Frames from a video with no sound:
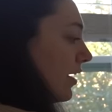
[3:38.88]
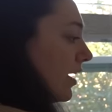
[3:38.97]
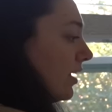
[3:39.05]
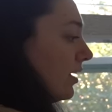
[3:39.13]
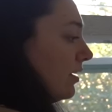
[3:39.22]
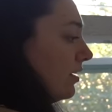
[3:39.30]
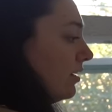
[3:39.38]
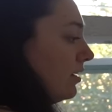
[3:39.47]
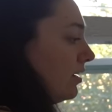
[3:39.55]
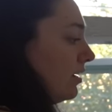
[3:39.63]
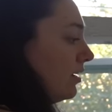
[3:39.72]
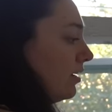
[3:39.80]
I can,
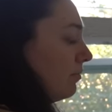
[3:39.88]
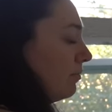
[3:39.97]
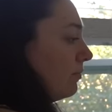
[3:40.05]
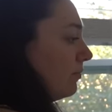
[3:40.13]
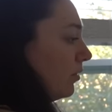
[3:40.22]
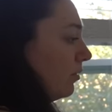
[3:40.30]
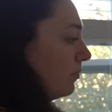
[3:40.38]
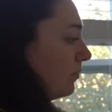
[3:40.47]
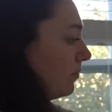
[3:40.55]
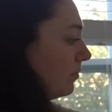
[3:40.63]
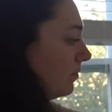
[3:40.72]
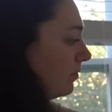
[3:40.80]

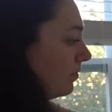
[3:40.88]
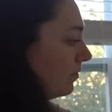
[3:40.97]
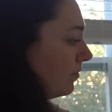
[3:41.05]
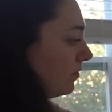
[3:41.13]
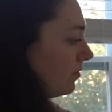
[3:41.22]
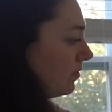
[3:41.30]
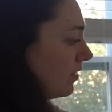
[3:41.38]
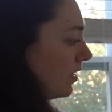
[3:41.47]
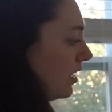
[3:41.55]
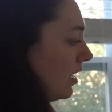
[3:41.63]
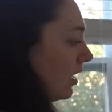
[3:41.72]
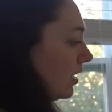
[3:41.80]
well,
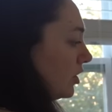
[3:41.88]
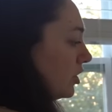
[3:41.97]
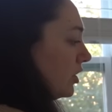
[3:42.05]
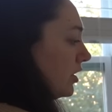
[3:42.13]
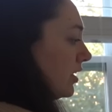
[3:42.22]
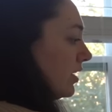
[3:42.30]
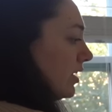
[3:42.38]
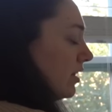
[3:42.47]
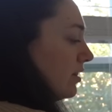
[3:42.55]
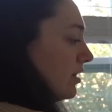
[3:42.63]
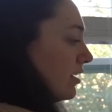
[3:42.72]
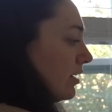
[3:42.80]
I should
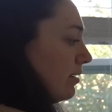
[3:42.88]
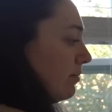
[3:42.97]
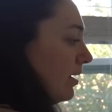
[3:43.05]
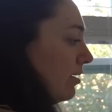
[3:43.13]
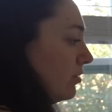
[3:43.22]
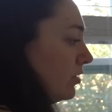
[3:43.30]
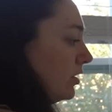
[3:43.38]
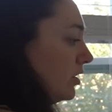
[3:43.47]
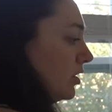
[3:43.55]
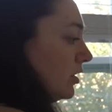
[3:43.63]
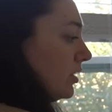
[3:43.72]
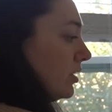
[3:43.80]
in theory be able
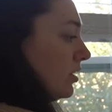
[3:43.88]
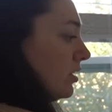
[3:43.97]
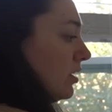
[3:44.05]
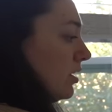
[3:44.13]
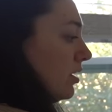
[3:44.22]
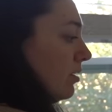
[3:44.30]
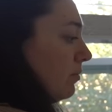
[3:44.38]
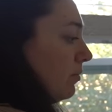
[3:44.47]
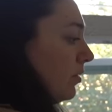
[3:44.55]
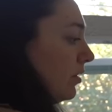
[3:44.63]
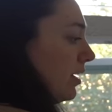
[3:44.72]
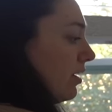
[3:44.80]
to just
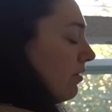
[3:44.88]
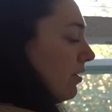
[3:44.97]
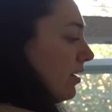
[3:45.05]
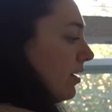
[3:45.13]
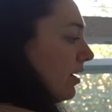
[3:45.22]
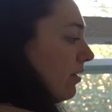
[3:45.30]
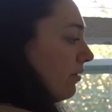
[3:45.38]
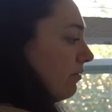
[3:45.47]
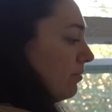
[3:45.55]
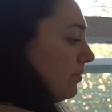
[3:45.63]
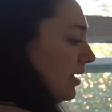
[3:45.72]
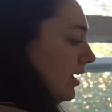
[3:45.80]
pull out
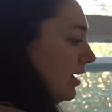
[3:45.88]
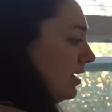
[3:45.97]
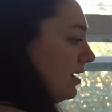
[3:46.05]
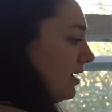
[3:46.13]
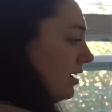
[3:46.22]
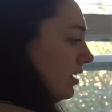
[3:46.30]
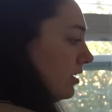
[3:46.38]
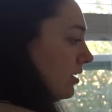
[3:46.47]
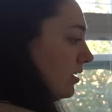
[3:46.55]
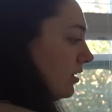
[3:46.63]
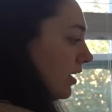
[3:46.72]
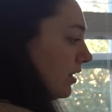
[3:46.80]
however many I need
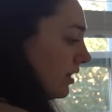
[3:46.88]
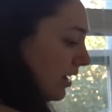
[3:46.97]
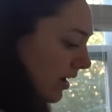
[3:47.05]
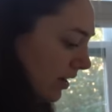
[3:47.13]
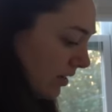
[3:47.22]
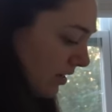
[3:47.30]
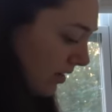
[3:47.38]
like that.